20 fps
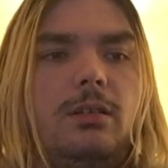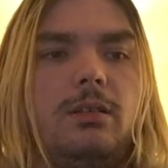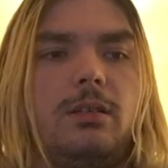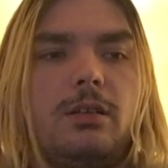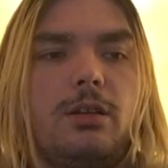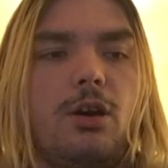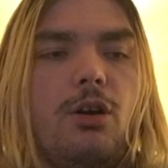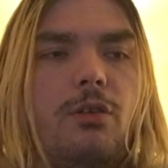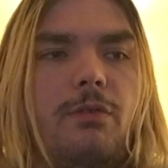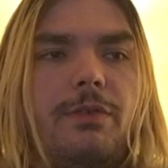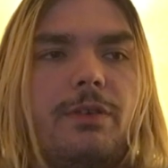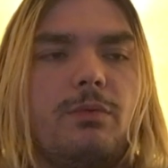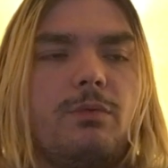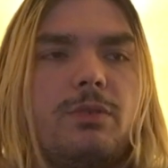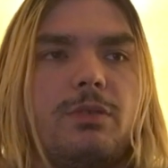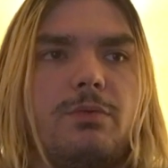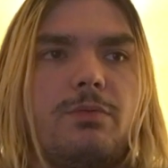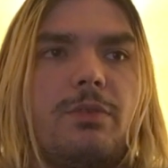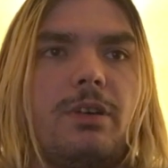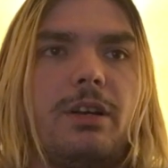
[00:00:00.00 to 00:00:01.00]
COVID
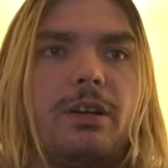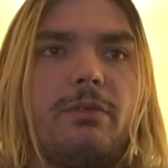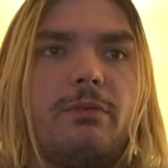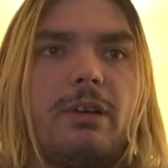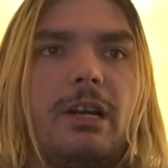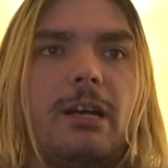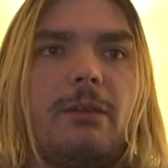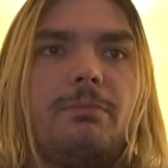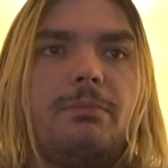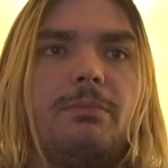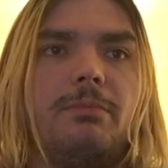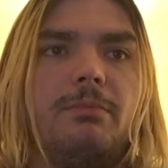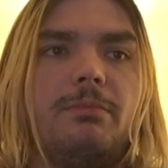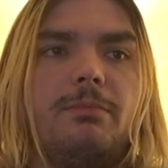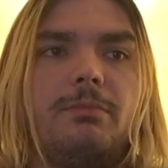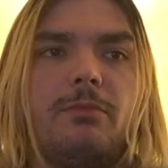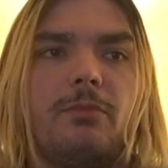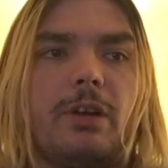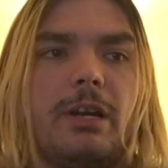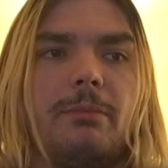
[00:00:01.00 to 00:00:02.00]
was running rap-
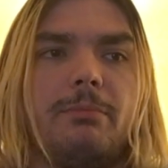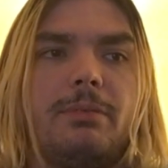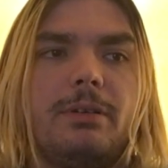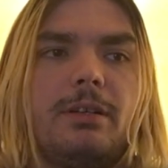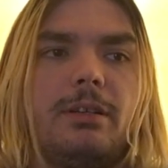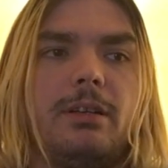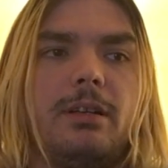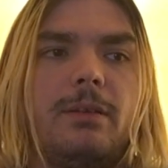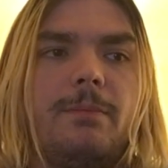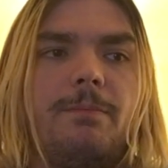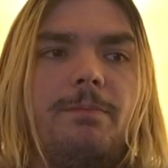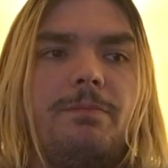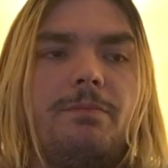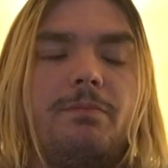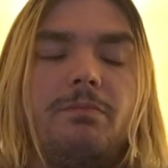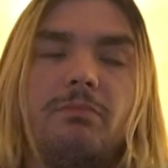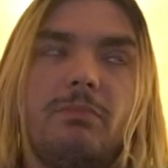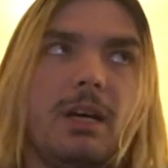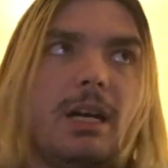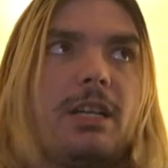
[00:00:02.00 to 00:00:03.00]
rampant.
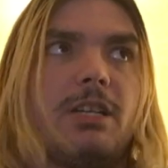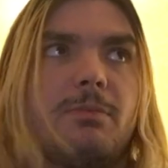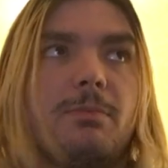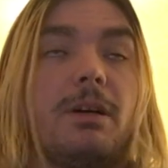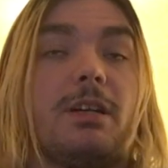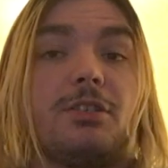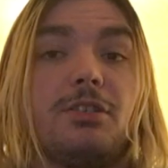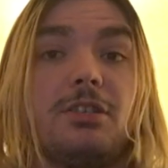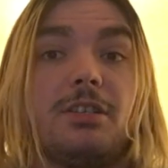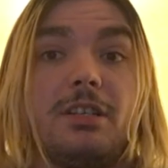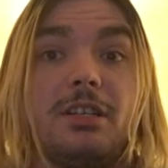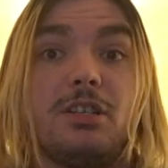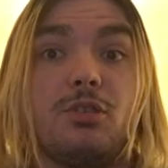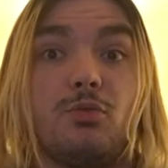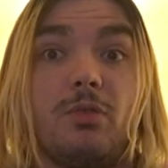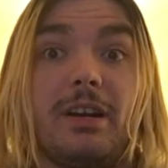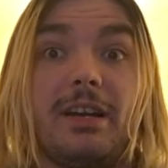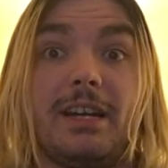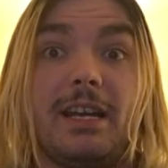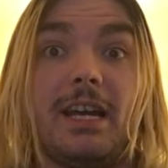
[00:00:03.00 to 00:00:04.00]
Not as much as it is
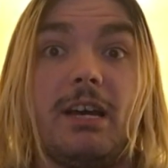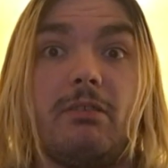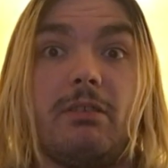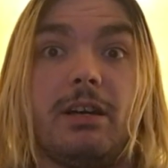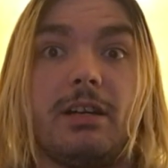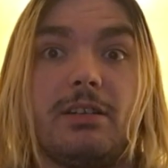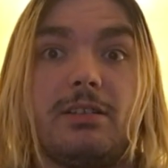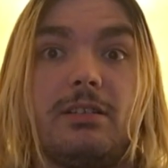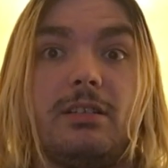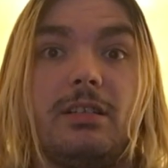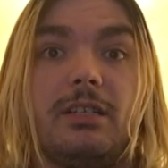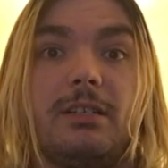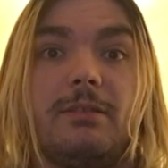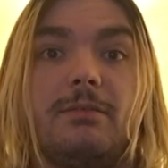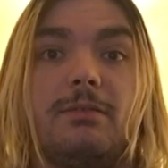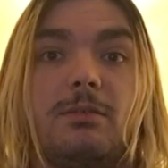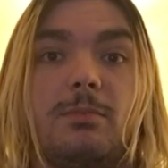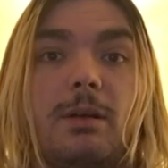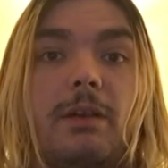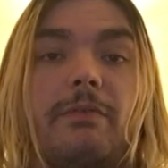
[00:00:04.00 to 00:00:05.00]
right now, actually.
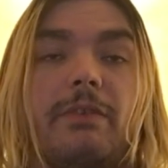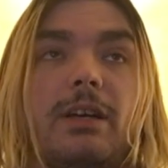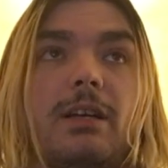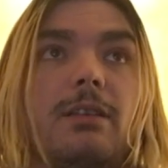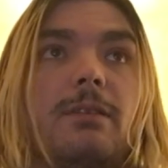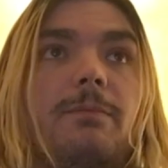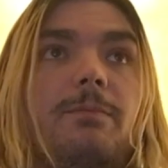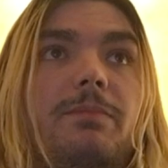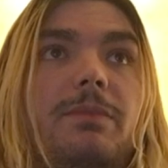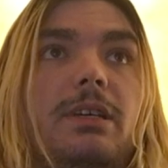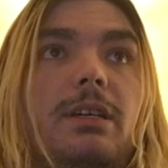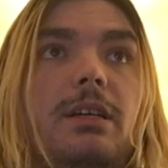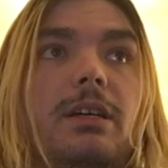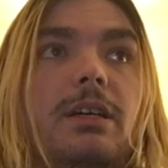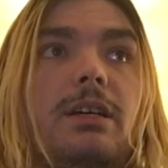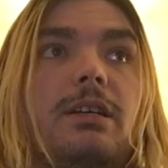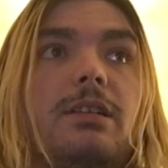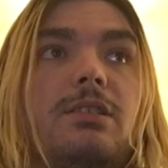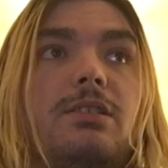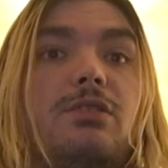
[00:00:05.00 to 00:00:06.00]
As a matter of fact,
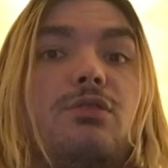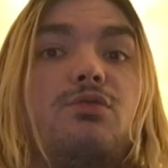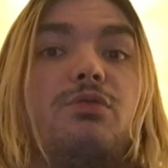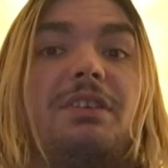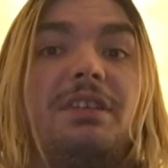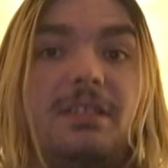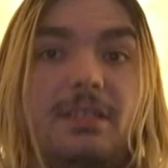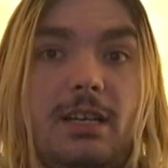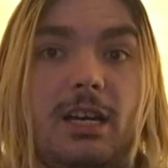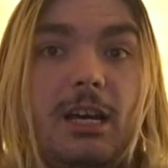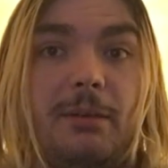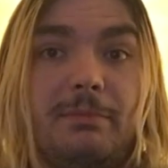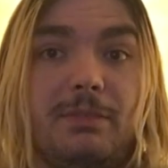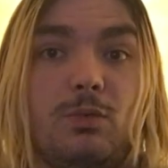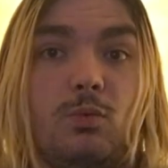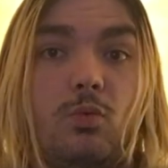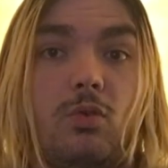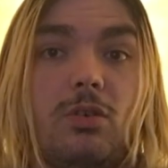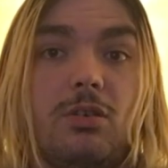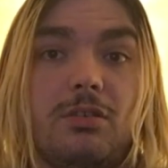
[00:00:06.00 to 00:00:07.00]
it's three times
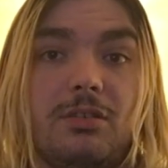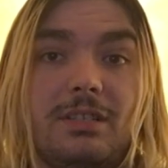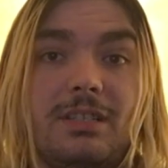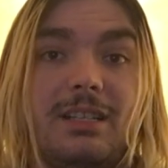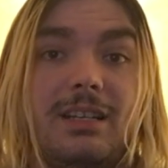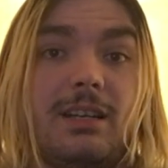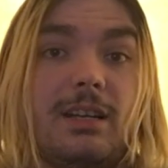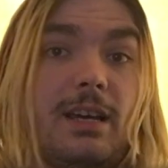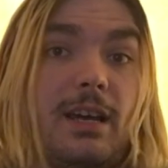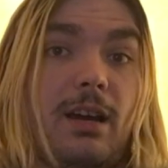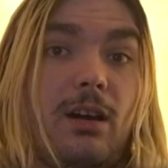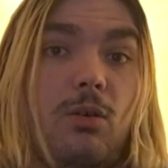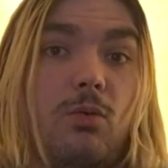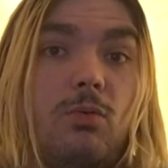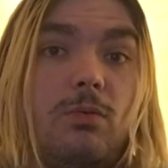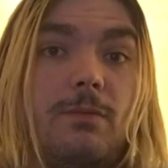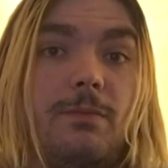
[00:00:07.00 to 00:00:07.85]
worse now.